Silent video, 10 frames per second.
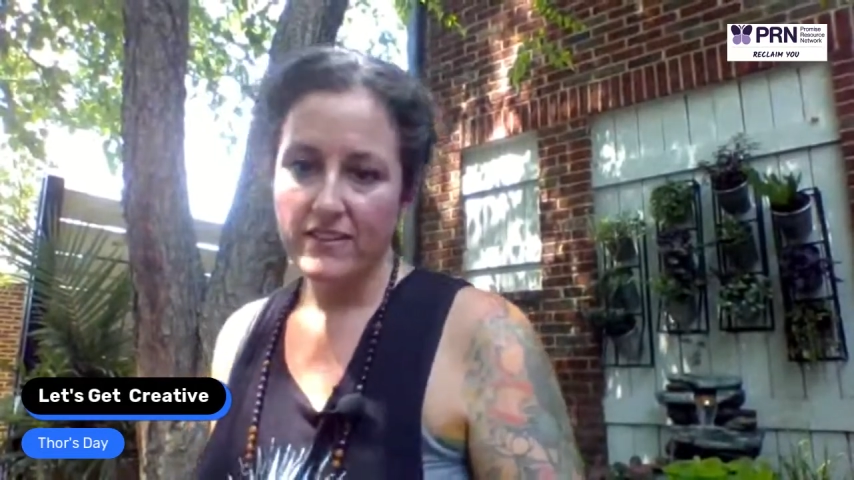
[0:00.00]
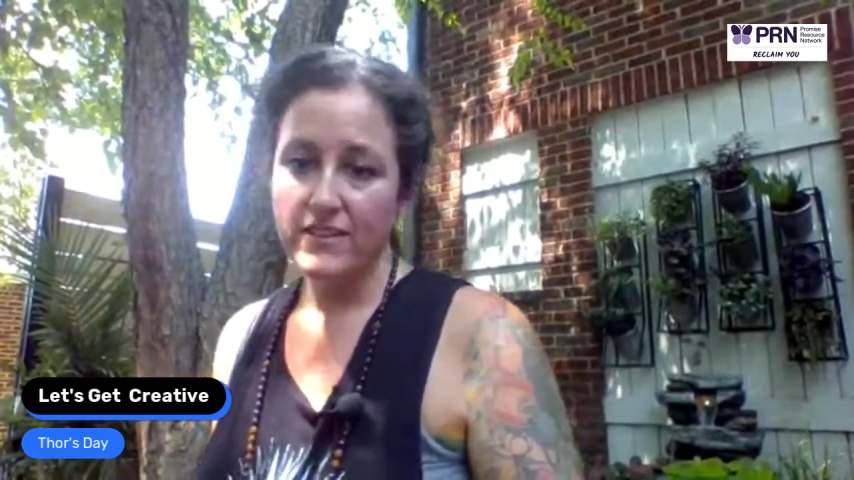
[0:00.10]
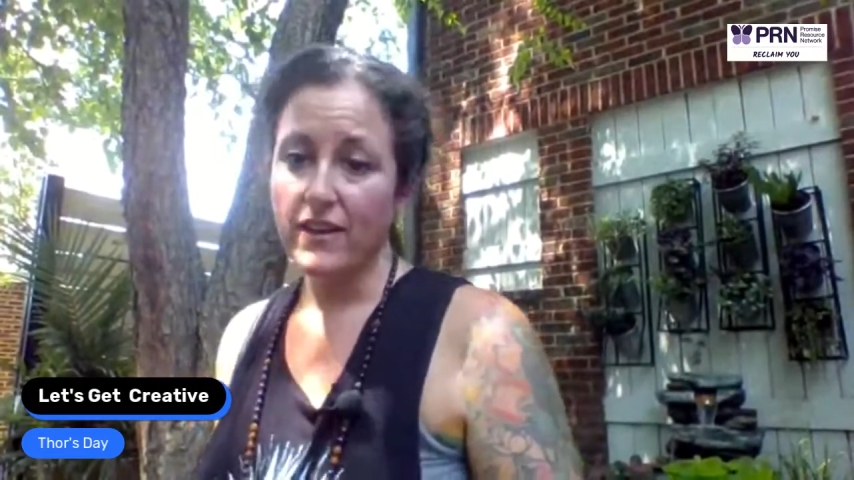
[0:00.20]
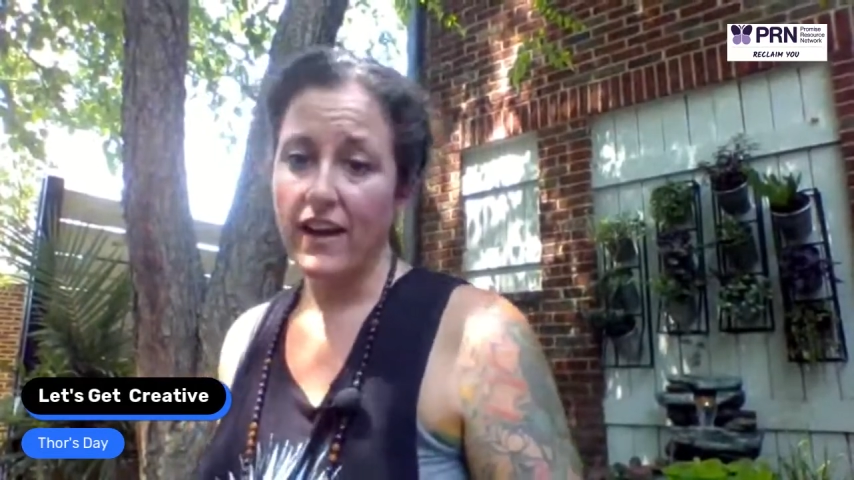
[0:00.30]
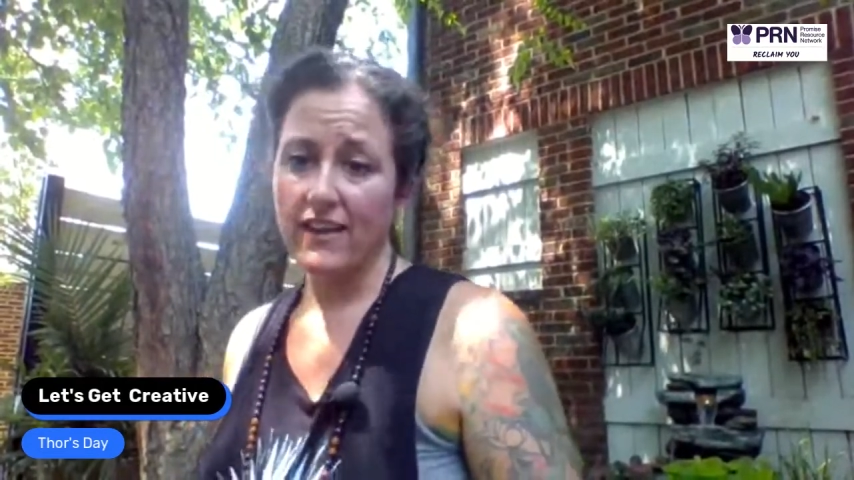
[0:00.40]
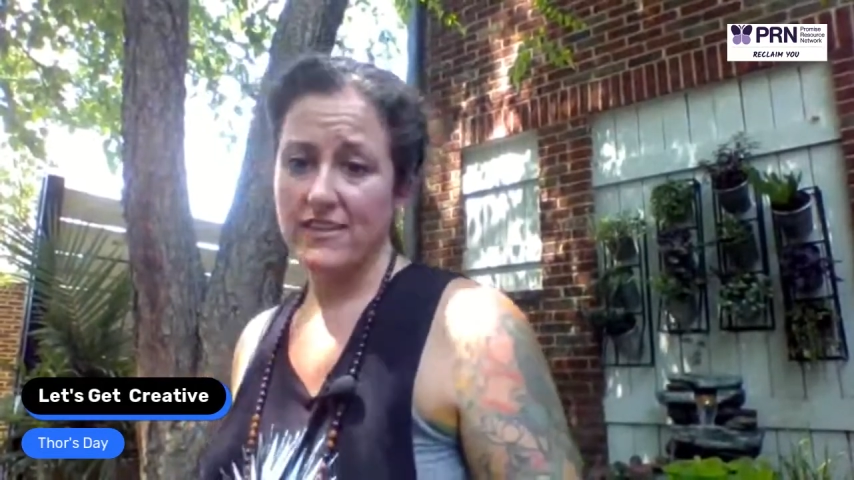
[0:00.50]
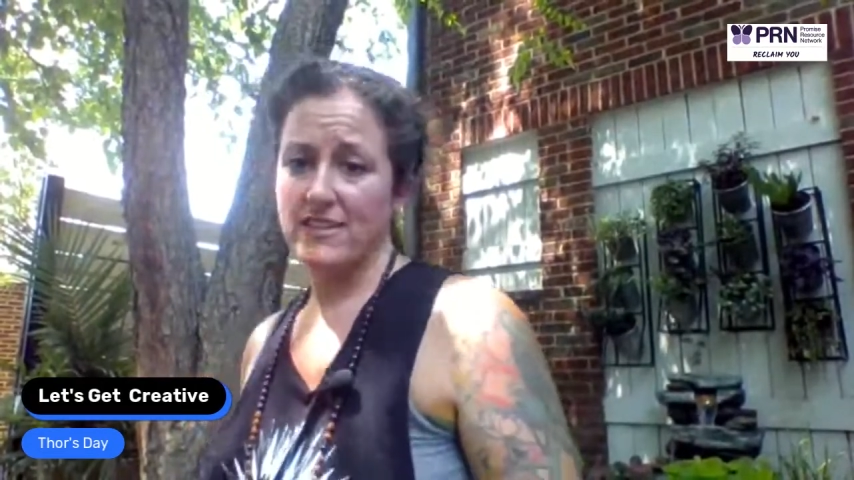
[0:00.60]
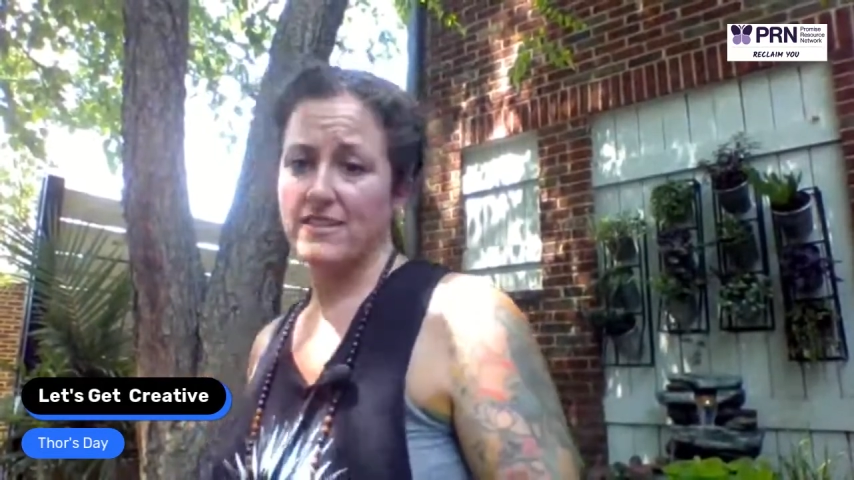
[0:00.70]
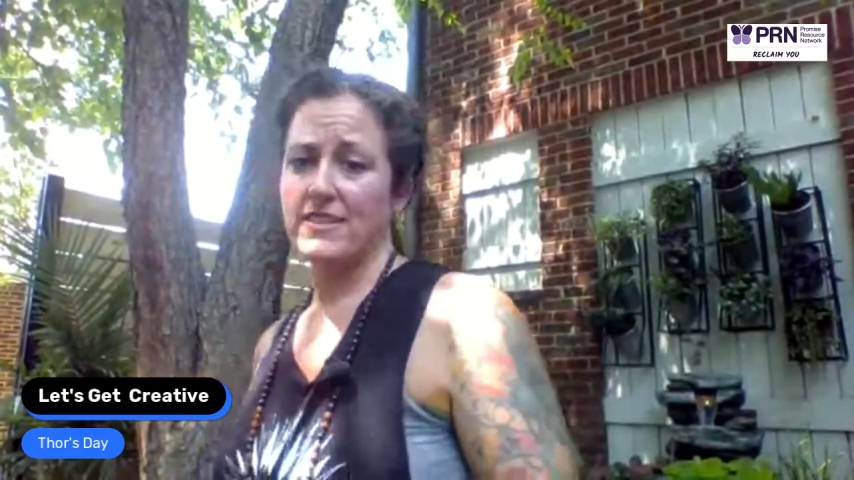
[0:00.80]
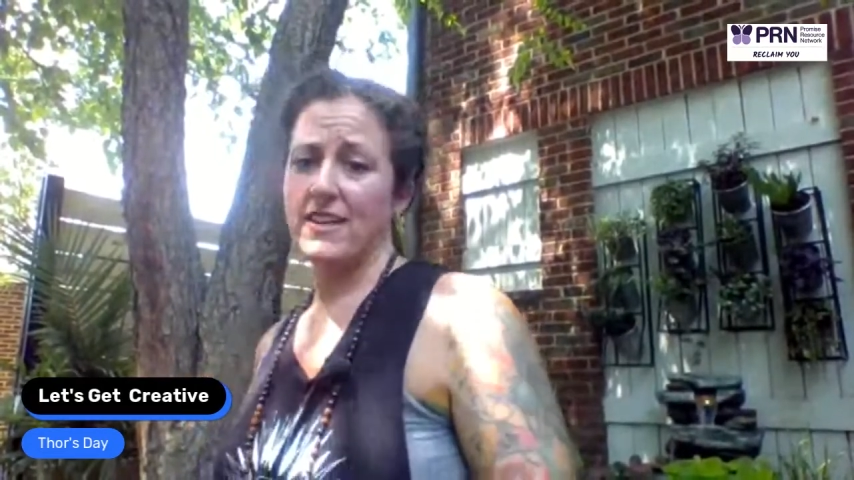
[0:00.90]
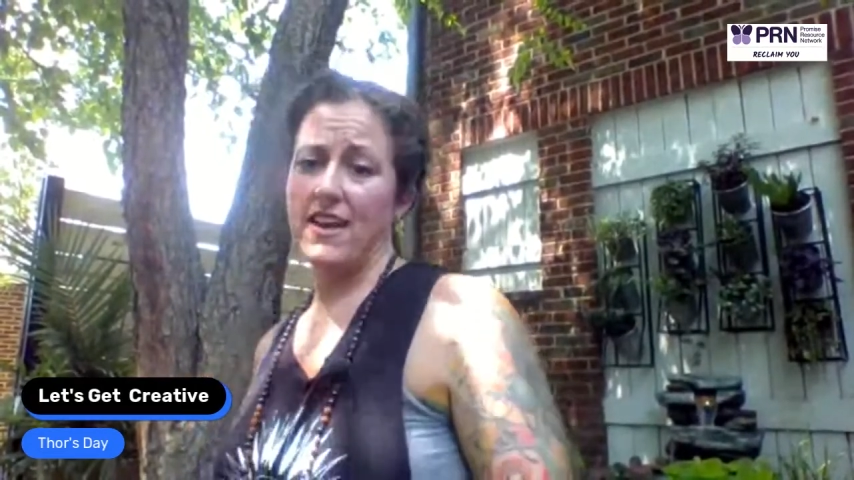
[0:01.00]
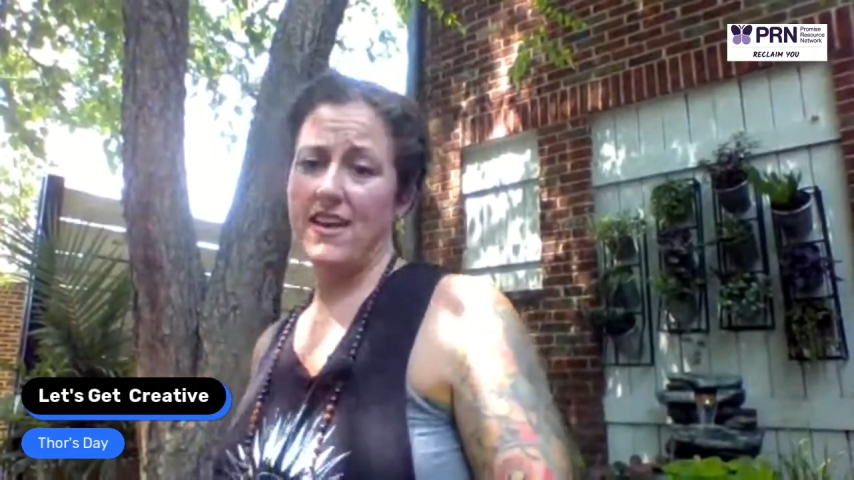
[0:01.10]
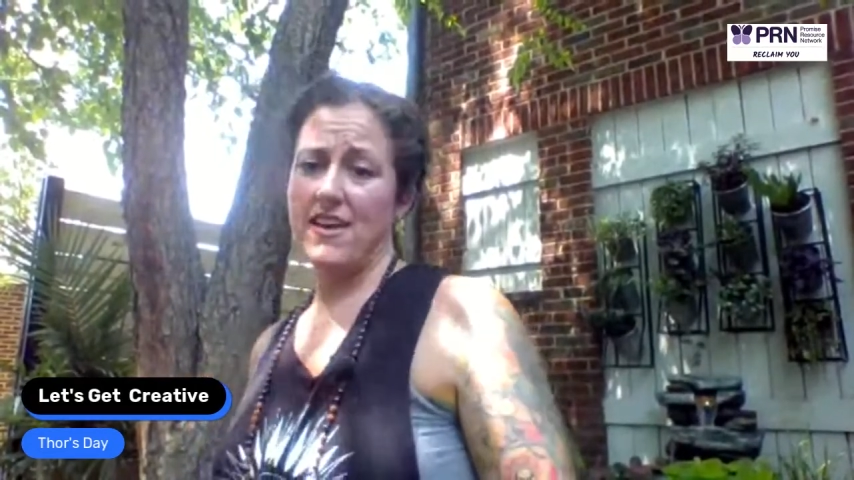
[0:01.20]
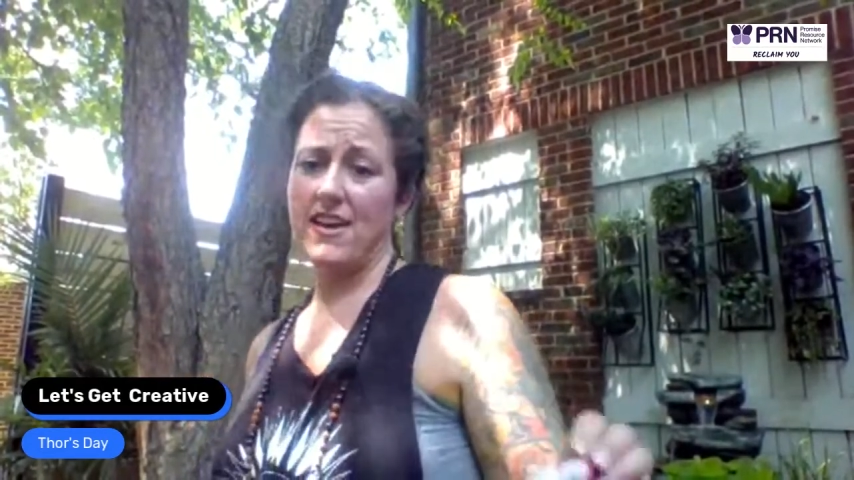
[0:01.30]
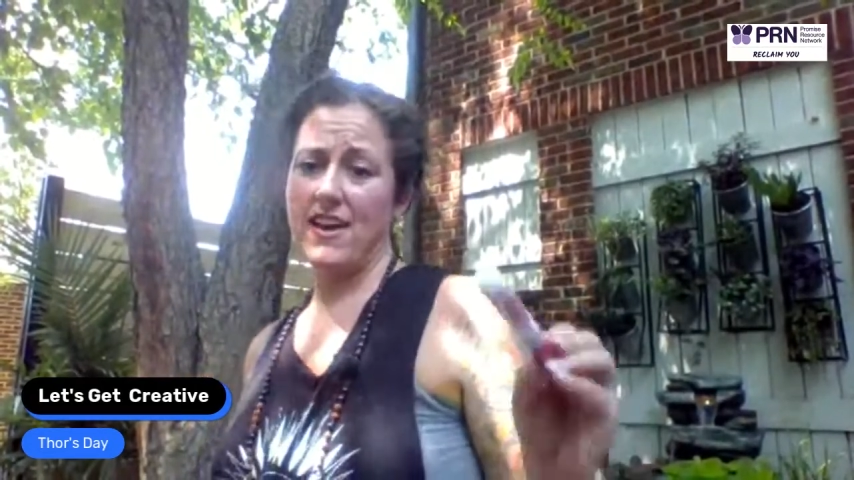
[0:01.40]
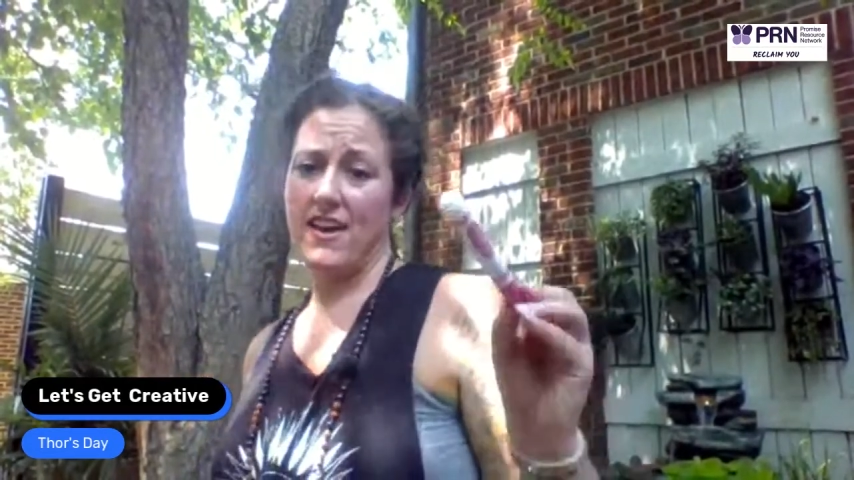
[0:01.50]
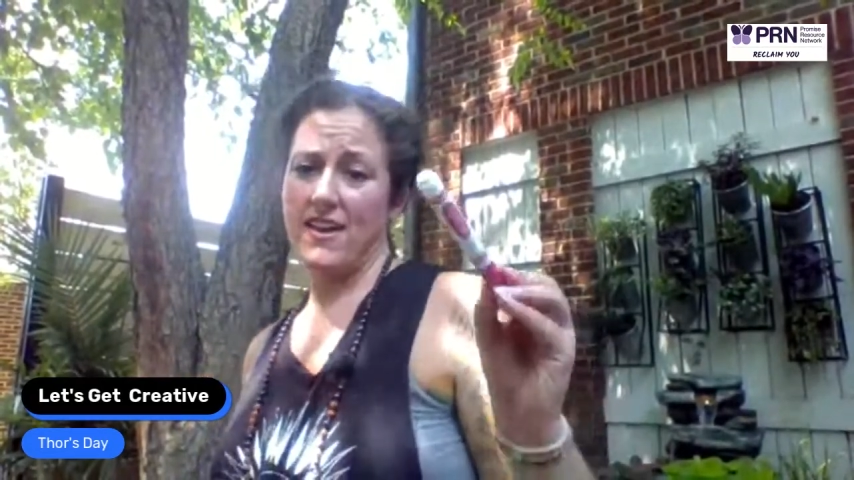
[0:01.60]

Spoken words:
So Allison said, hey,